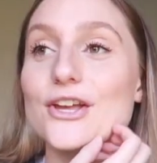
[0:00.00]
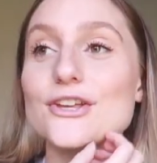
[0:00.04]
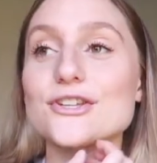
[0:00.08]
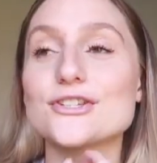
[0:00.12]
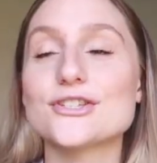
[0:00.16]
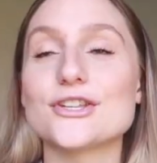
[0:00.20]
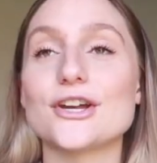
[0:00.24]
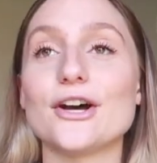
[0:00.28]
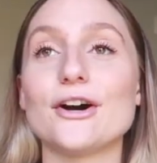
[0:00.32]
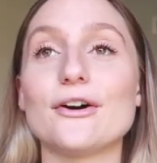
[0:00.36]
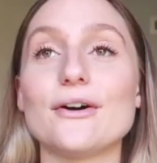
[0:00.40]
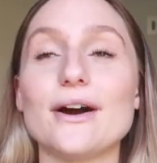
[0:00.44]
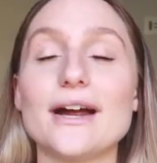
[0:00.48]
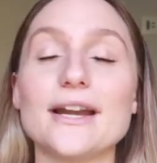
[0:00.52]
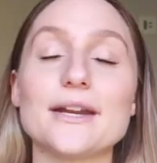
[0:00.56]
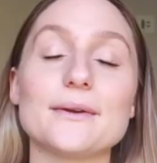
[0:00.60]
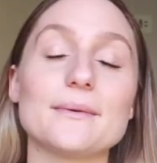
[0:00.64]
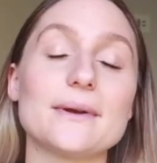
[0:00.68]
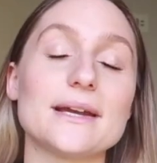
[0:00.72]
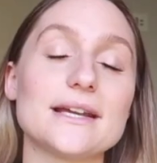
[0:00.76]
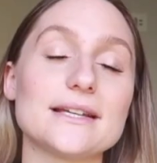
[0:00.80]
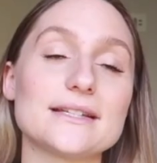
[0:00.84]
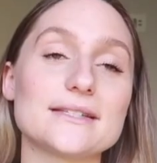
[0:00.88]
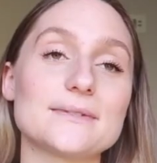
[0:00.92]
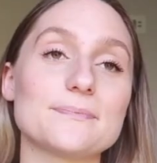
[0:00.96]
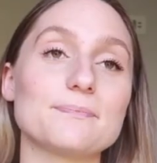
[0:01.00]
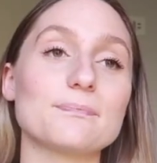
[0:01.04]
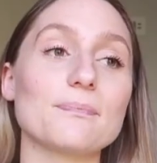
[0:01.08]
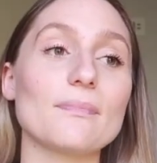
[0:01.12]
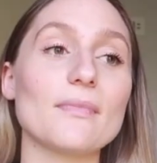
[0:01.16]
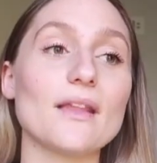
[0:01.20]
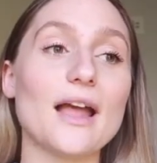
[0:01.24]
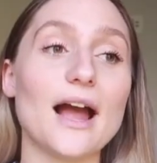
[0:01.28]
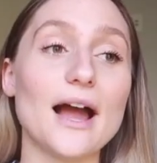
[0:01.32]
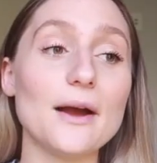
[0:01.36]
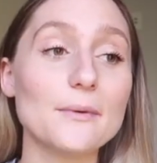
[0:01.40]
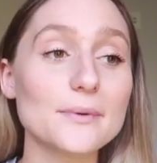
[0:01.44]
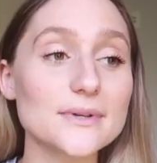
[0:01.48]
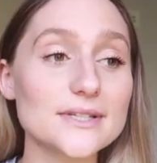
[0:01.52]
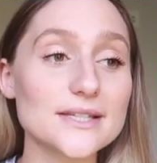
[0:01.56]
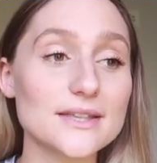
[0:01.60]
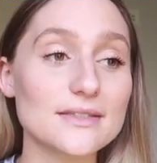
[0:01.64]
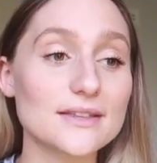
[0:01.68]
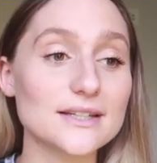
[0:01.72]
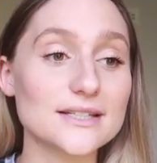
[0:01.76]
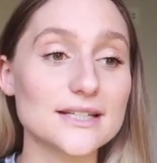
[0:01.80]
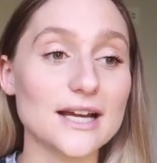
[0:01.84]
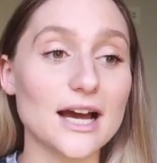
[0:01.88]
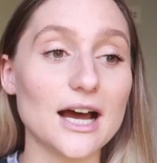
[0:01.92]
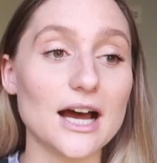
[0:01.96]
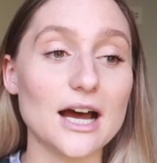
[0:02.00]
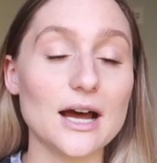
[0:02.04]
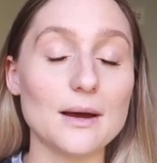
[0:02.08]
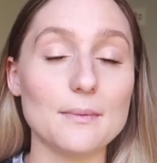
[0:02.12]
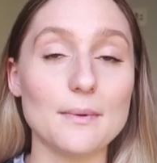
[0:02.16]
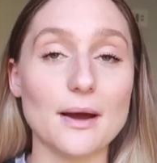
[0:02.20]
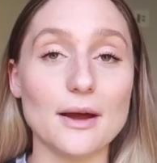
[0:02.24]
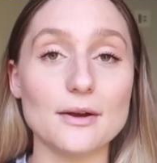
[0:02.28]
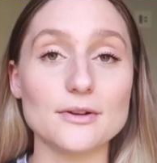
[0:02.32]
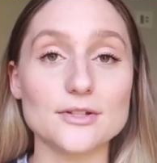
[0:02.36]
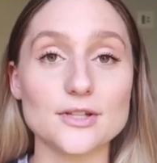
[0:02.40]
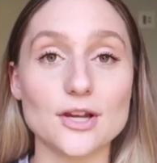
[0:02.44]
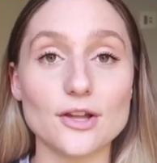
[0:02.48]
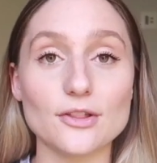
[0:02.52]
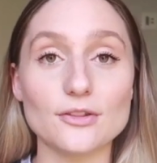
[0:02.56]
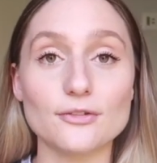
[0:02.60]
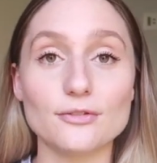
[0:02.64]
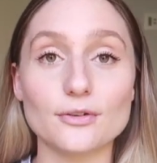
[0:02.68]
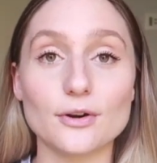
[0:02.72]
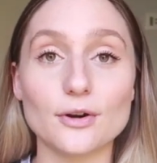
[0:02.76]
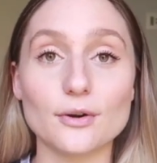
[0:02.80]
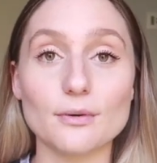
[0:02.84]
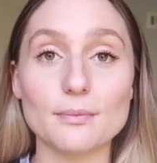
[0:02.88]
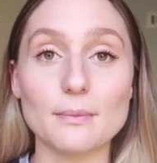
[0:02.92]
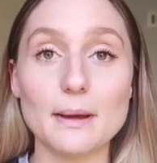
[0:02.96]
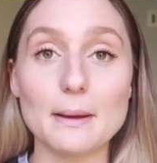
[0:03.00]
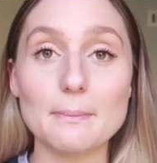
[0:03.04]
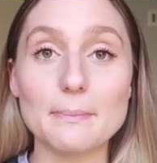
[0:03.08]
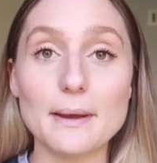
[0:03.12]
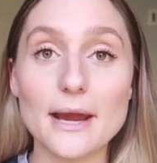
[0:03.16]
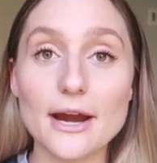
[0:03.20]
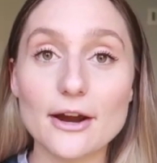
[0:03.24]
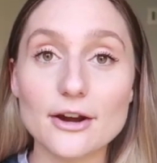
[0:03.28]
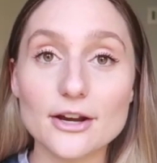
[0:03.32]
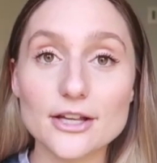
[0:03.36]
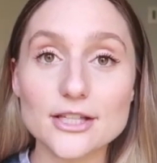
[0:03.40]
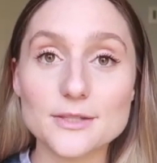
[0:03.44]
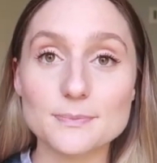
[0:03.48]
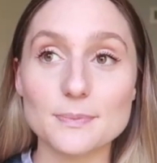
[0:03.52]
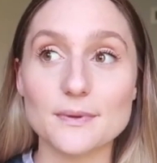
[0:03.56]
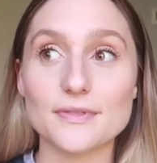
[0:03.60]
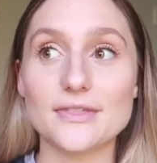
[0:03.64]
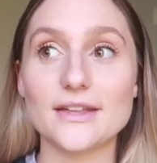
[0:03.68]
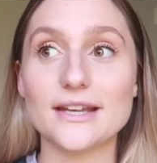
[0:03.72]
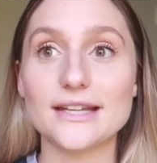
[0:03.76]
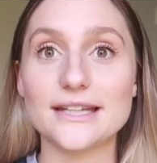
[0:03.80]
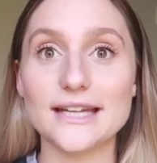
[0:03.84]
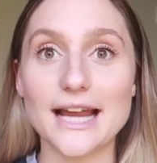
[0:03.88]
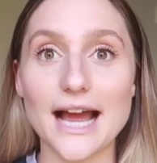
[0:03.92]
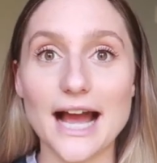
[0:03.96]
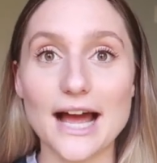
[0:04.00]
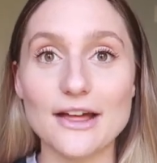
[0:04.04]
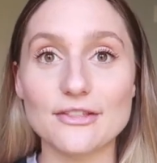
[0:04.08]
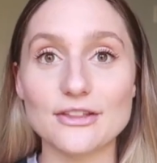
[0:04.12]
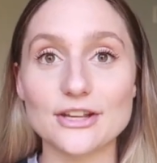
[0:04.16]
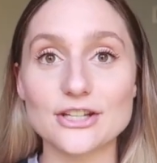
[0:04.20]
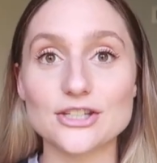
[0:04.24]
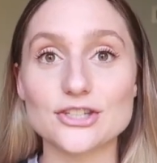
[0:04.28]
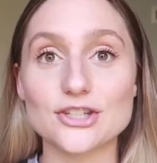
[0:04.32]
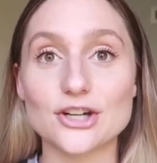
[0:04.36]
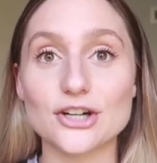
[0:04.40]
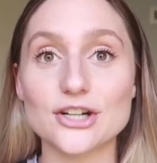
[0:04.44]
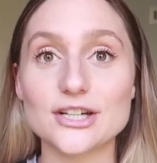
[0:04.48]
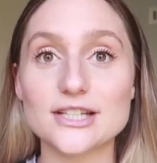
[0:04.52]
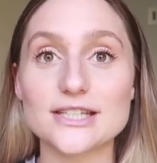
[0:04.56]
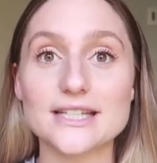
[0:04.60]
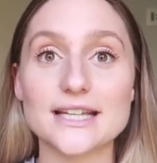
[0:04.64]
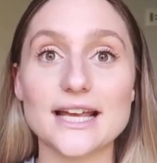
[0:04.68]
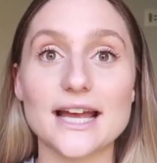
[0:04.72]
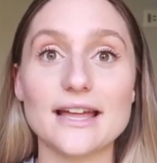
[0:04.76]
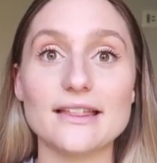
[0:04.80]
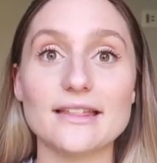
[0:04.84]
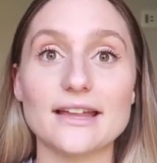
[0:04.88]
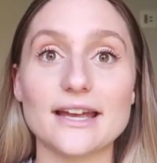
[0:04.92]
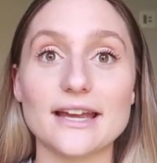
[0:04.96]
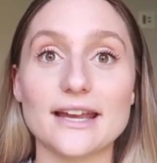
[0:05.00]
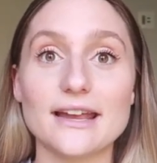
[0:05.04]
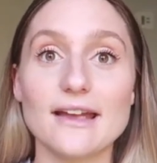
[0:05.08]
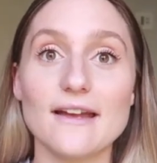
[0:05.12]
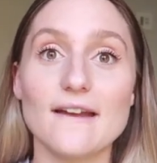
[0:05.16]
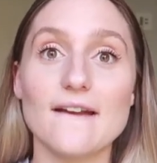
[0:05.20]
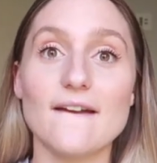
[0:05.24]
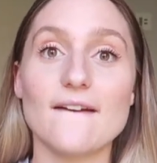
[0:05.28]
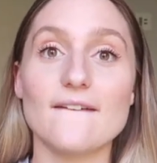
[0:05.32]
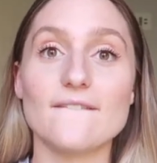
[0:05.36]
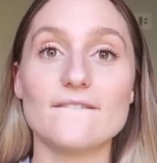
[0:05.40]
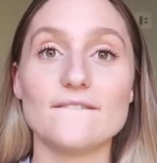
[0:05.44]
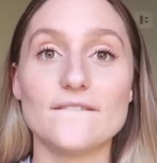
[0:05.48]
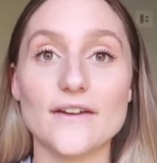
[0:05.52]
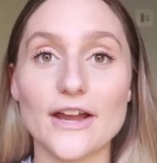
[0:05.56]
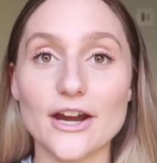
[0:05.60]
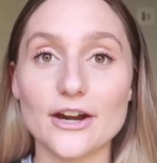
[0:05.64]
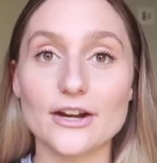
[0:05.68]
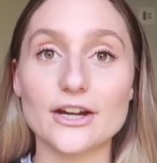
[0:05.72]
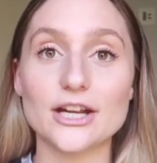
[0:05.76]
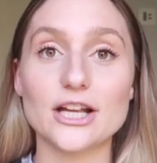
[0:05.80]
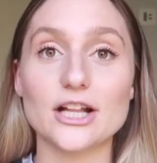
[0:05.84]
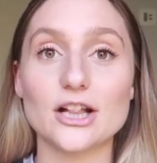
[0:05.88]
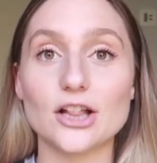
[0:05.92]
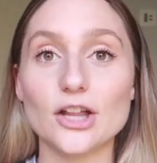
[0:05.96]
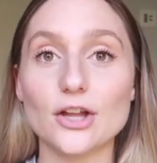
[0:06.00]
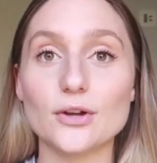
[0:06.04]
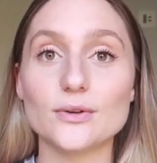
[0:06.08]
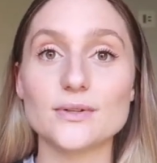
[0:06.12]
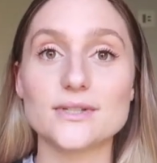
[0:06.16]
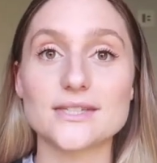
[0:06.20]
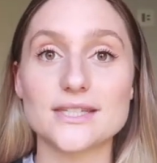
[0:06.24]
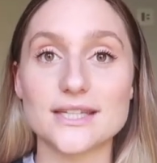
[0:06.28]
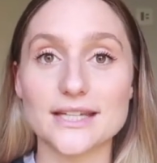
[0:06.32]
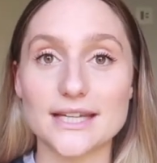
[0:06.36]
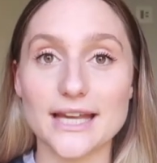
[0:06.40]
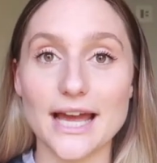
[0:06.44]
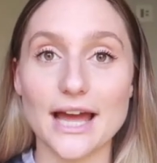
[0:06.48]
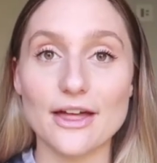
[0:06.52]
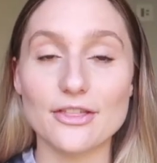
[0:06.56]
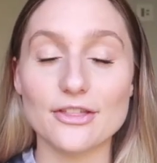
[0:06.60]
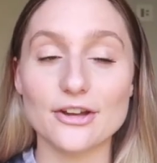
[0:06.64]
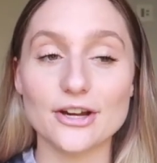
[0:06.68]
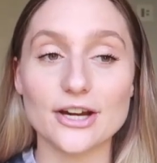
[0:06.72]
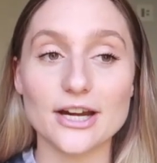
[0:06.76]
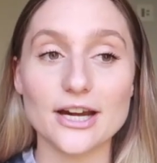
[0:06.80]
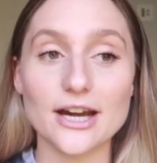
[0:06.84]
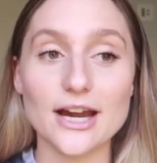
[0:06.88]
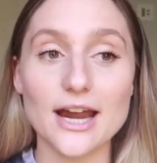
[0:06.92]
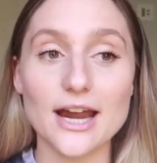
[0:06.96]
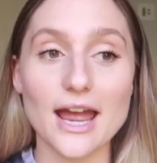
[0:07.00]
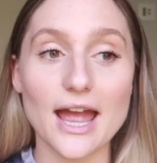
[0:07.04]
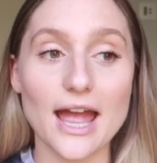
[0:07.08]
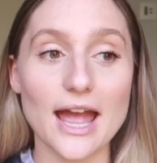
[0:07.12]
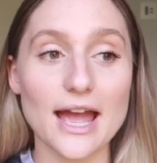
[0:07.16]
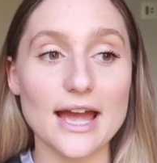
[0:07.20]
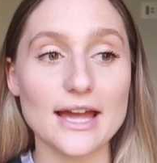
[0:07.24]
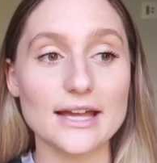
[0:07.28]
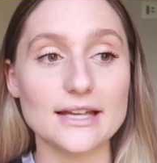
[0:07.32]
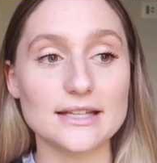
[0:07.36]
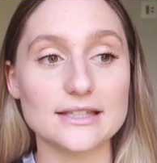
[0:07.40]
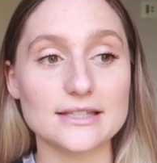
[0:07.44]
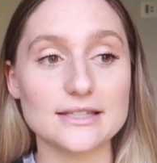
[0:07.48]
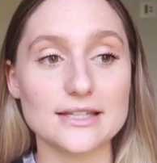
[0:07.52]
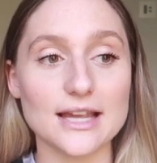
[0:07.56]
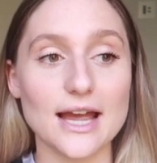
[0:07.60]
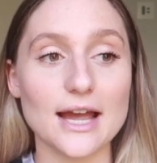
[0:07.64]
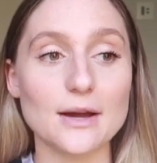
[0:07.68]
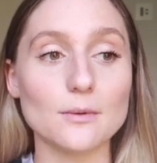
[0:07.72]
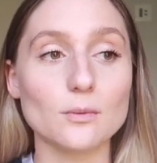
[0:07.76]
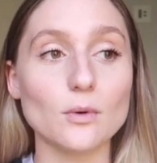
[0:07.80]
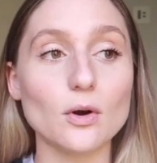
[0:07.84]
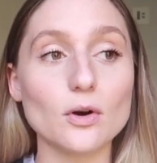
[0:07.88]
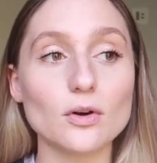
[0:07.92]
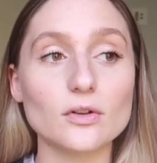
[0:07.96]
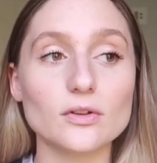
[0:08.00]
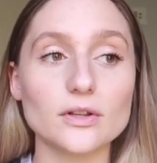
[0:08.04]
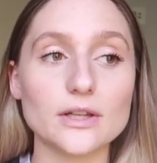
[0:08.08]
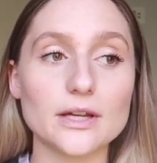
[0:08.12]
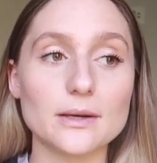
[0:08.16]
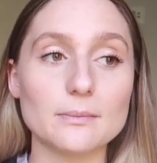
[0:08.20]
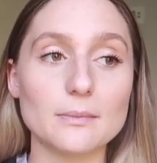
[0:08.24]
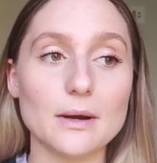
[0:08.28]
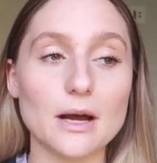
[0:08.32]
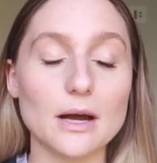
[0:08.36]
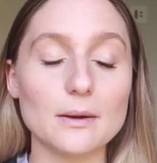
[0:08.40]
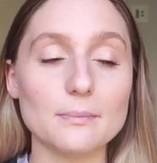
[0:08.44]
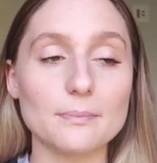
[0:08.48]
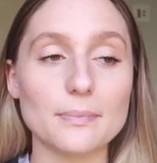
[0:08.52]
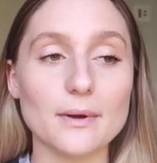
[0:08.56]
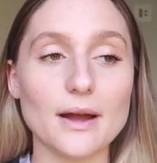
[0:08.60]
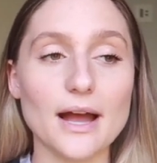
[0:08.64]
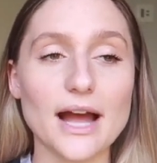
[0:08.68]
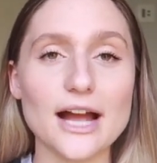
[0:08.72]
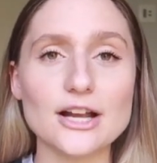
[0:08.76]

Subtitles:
So anyways, I was in the tub, I was on the phone with my parents, but then yeah, they started to get like very close together, and I woke Liam up.